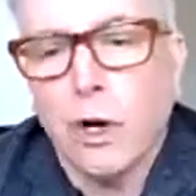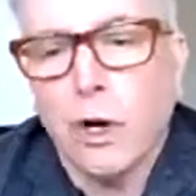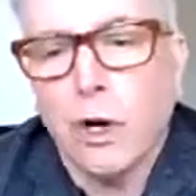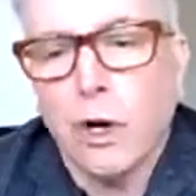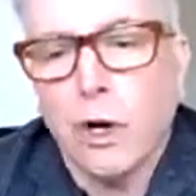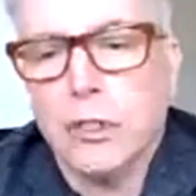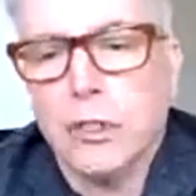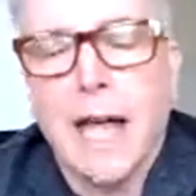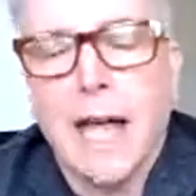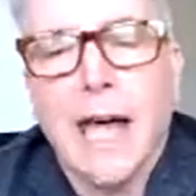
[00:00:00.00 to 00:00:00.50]

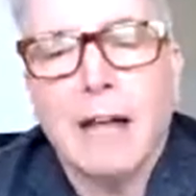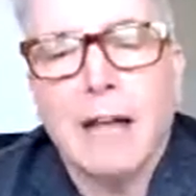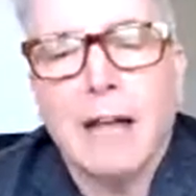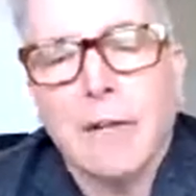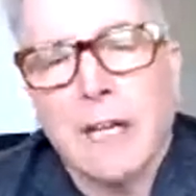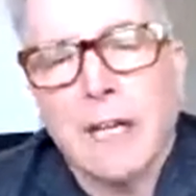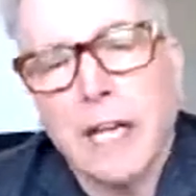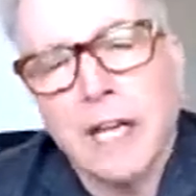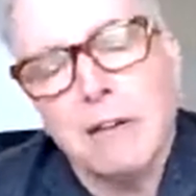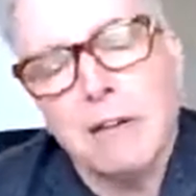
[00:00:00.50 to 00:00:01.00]
First, to
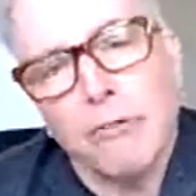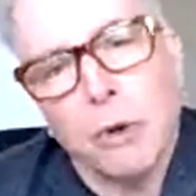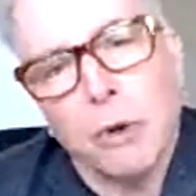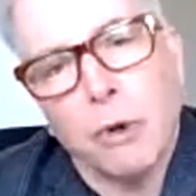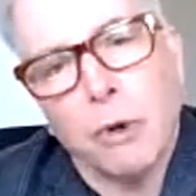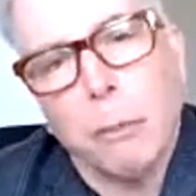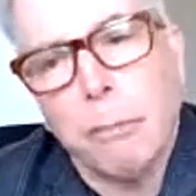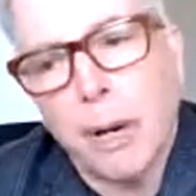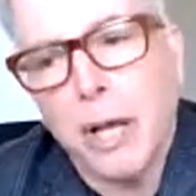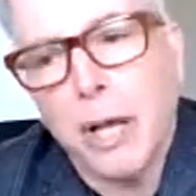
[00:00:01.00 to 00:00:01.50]
advocate
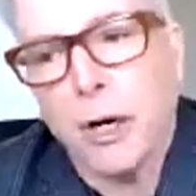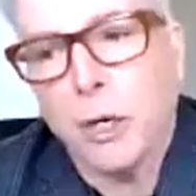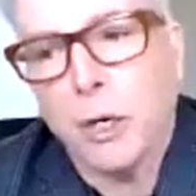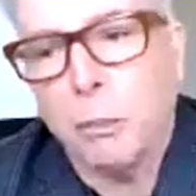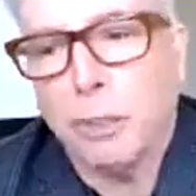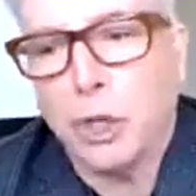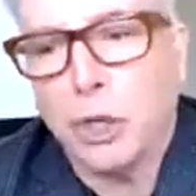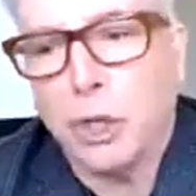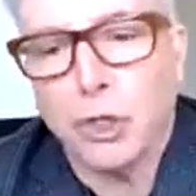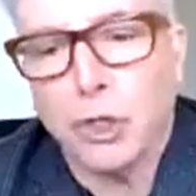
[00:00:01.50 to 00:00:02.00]
for
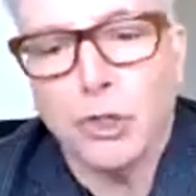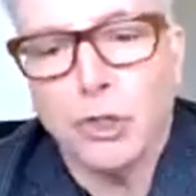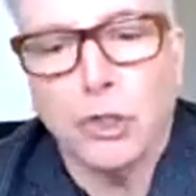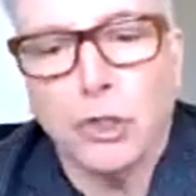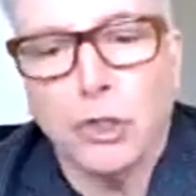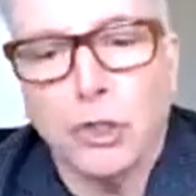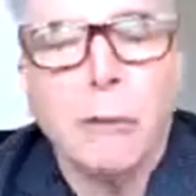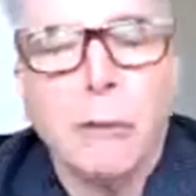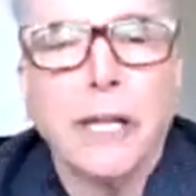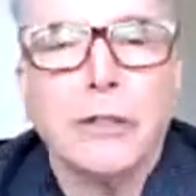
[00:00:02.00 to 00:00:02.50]
better
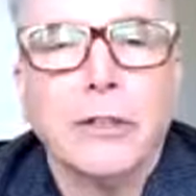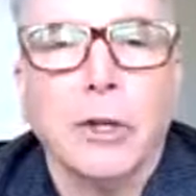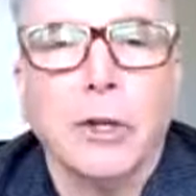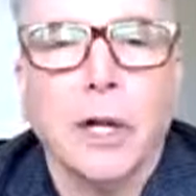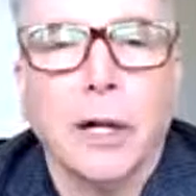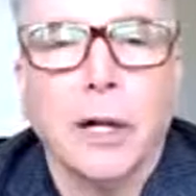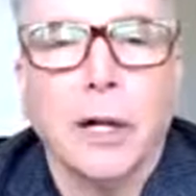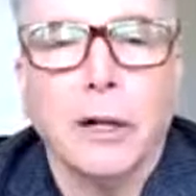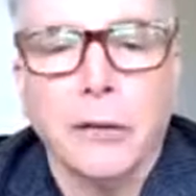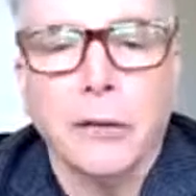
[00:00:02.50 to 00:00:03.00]
personal
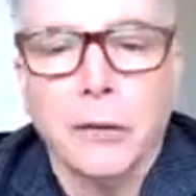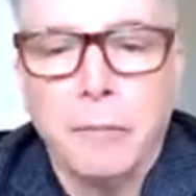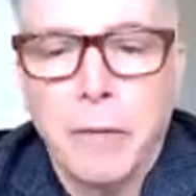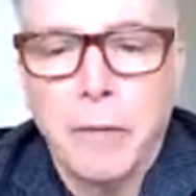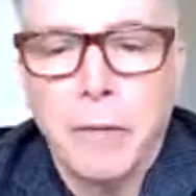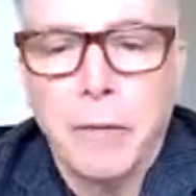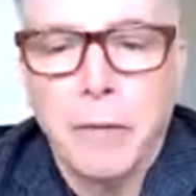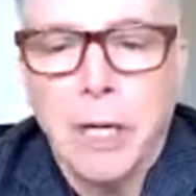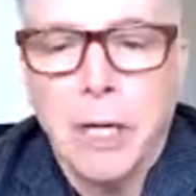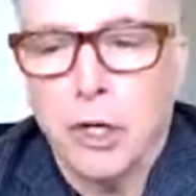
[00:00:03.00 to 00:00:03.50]
mental health,
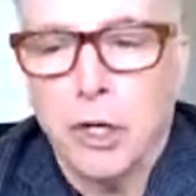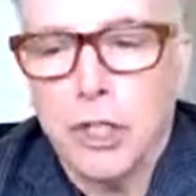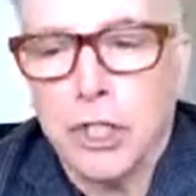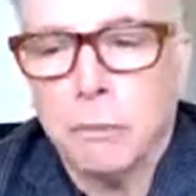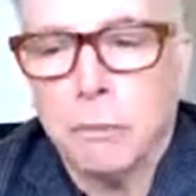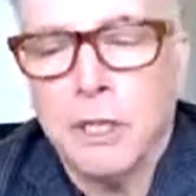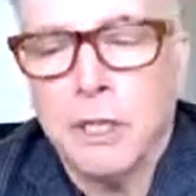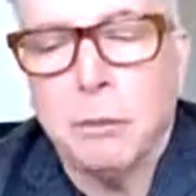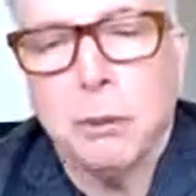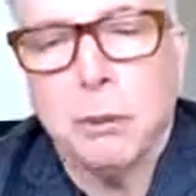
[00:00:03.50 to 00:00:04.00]

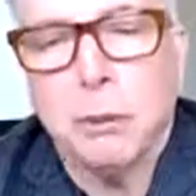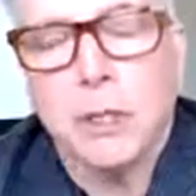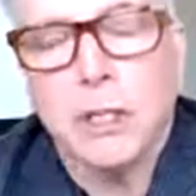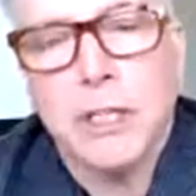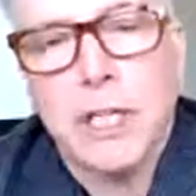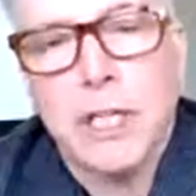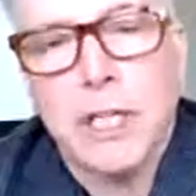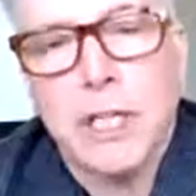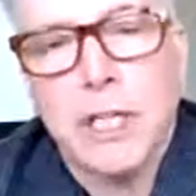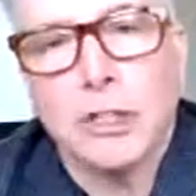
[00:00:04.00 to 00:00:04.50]
urging people
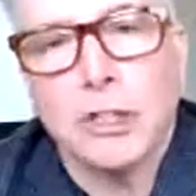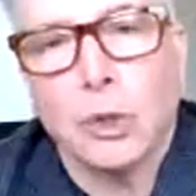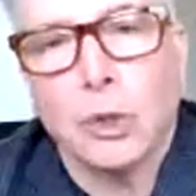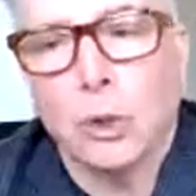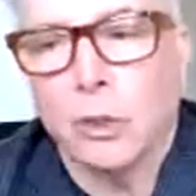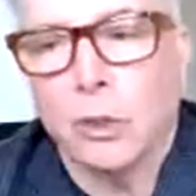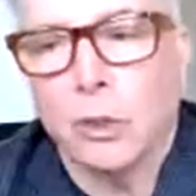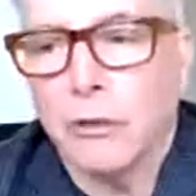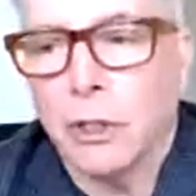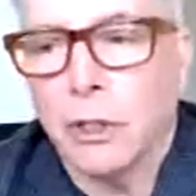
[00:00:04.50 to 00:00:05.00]
to take
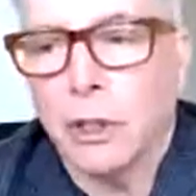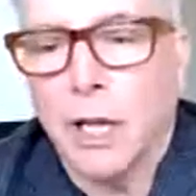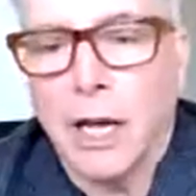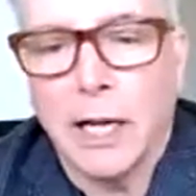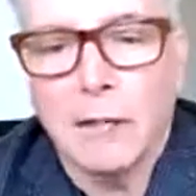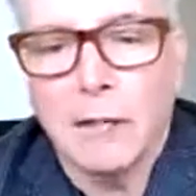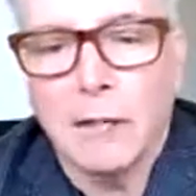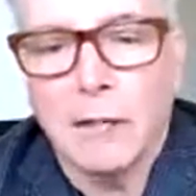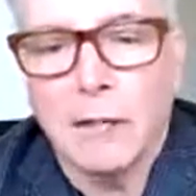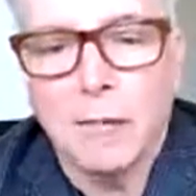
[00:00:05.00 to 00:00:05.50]
control of their
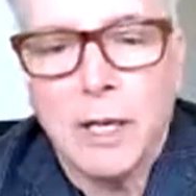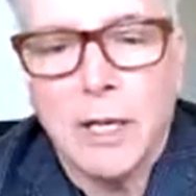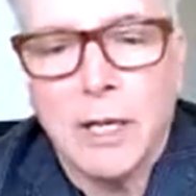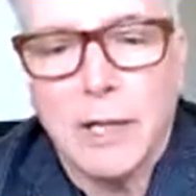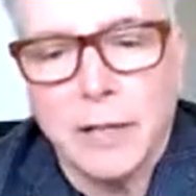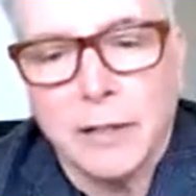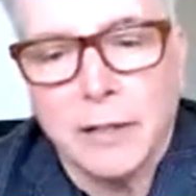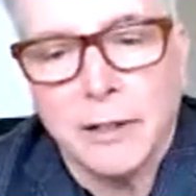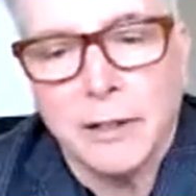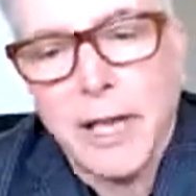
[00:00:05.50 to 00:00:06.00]
lives.
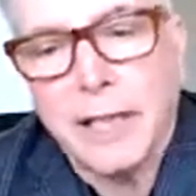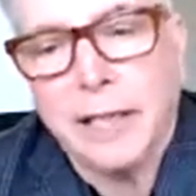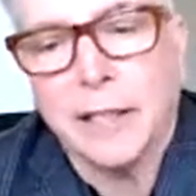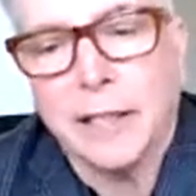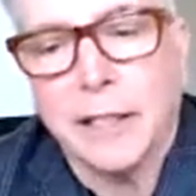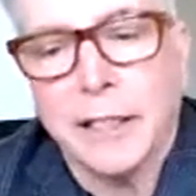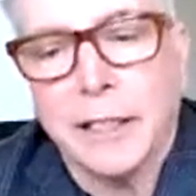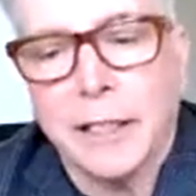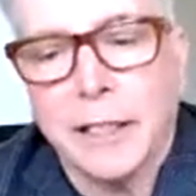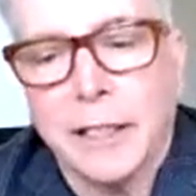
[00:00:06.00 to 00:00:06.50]
And
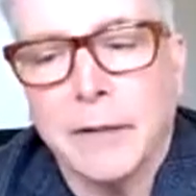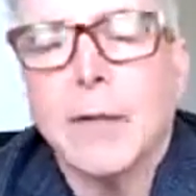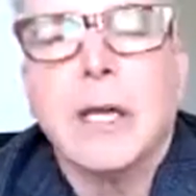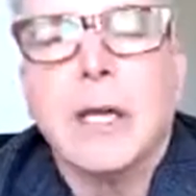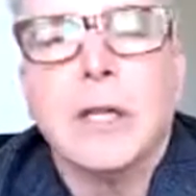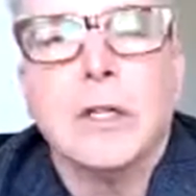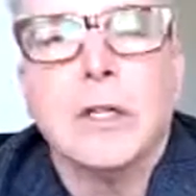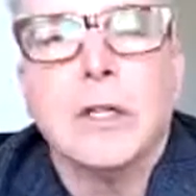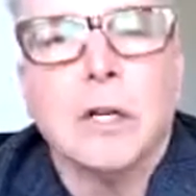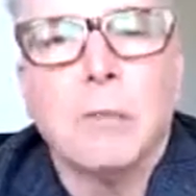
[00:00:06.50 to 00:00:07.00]
secondly,
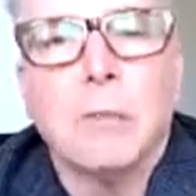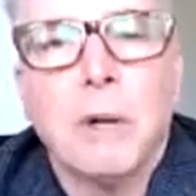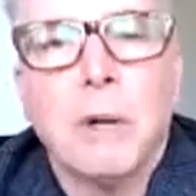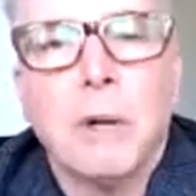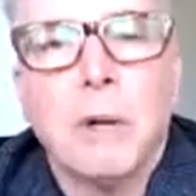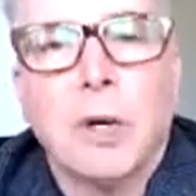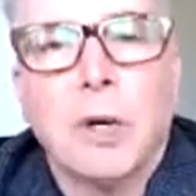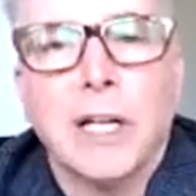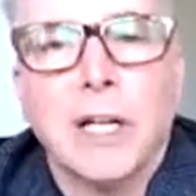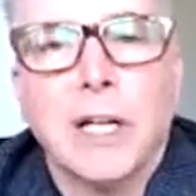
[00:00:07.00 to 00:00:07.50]
to
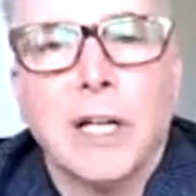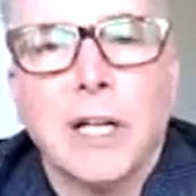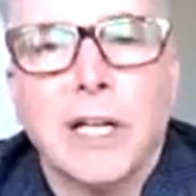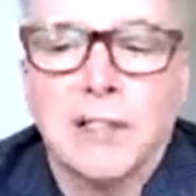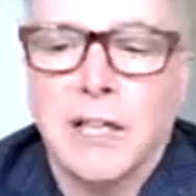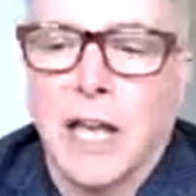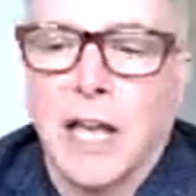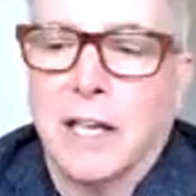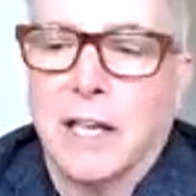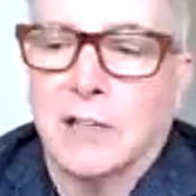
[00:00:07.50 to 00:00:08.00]
commemorate the
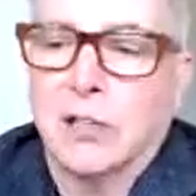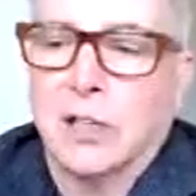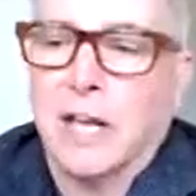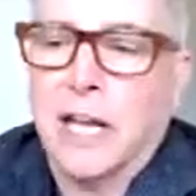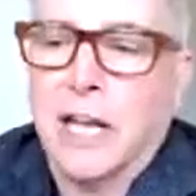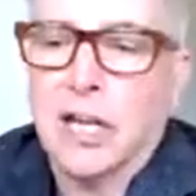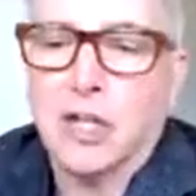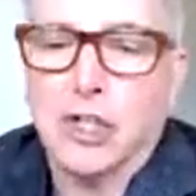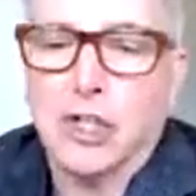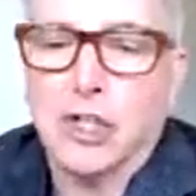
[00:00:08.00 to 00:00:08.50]

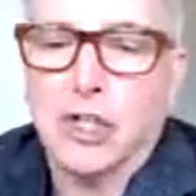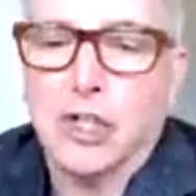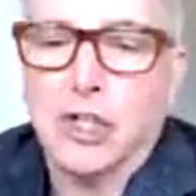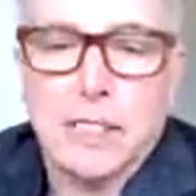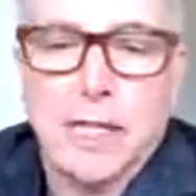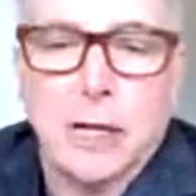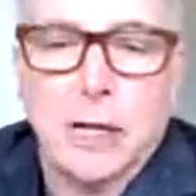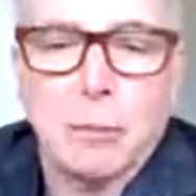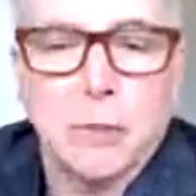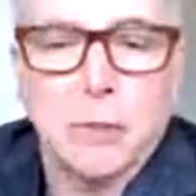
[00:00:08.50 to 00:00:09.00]
assassination
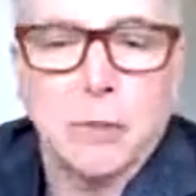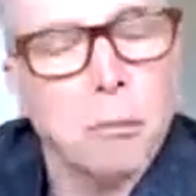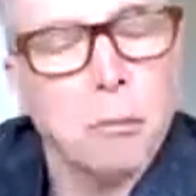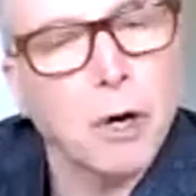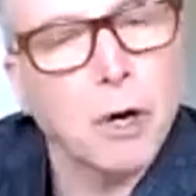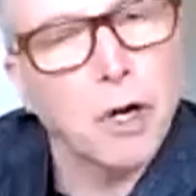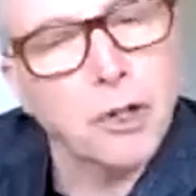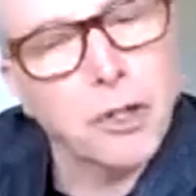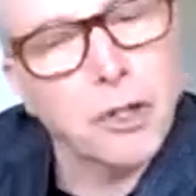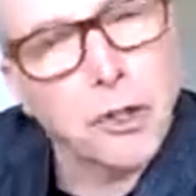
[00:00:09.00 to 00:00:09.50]
attempt
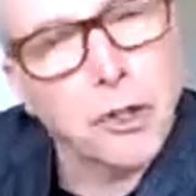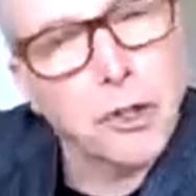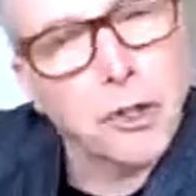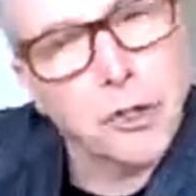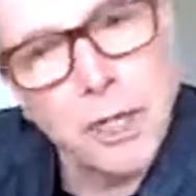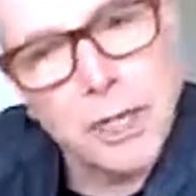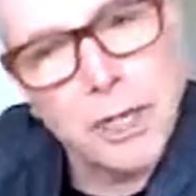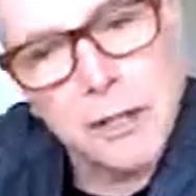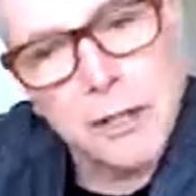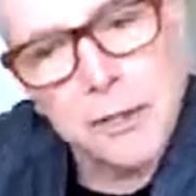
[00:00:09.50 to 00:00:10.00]
on March
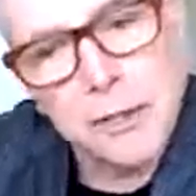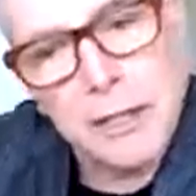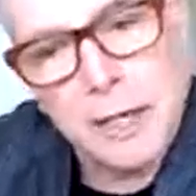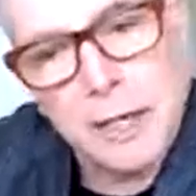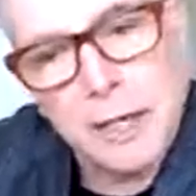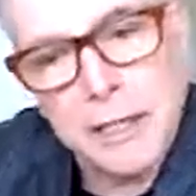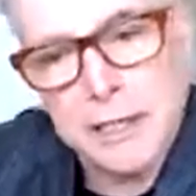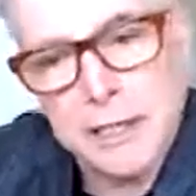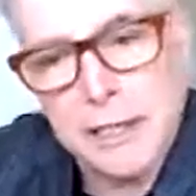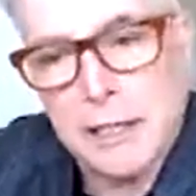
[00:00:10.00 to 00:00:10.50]
30th,
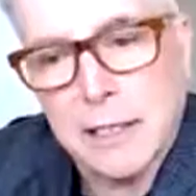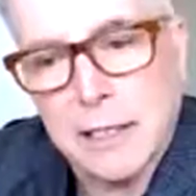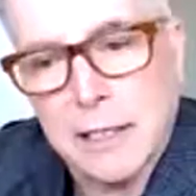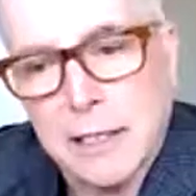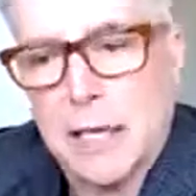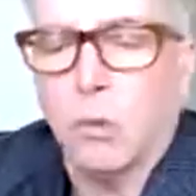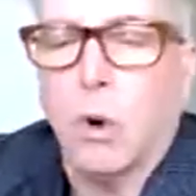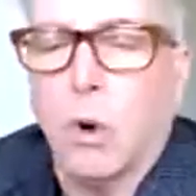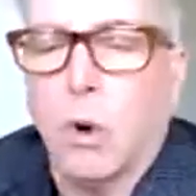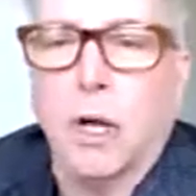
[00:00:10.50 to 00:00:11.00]

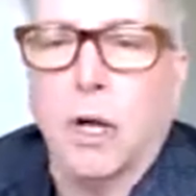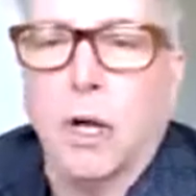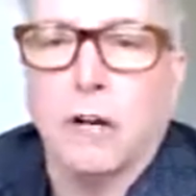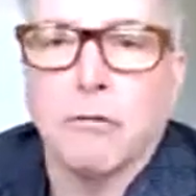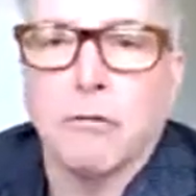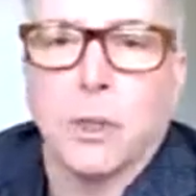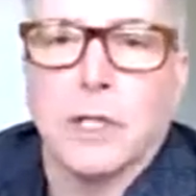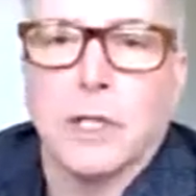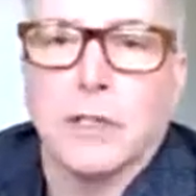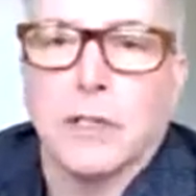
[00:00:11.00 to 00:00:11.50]
1981
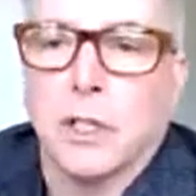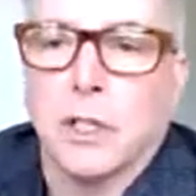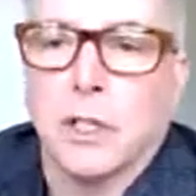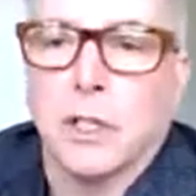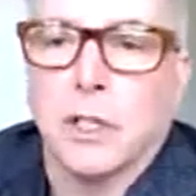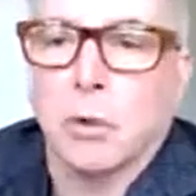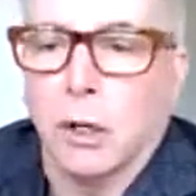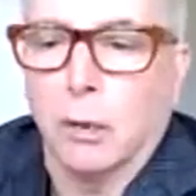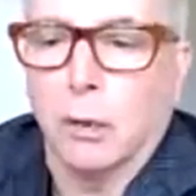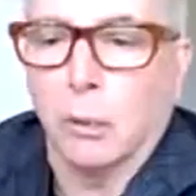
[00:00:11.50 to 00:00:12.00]
of President
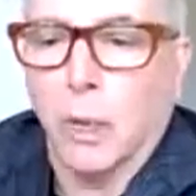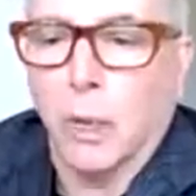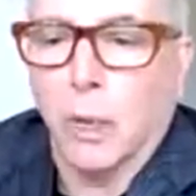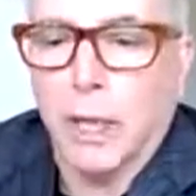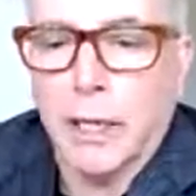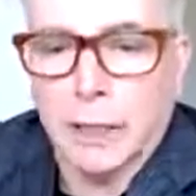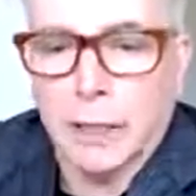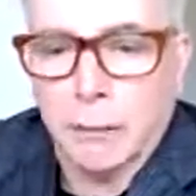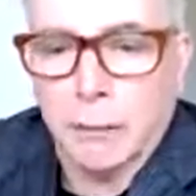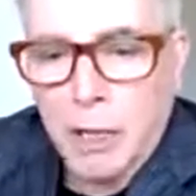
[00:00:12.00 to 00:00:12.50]
Ronald
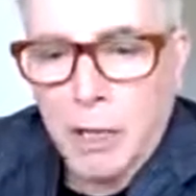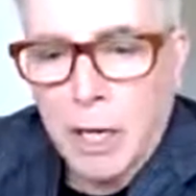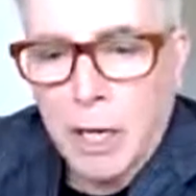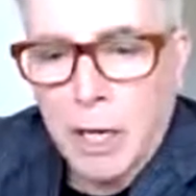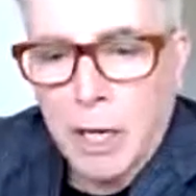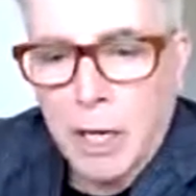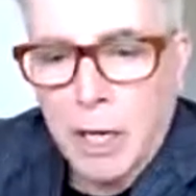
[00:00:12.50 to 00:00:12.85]
Reagan,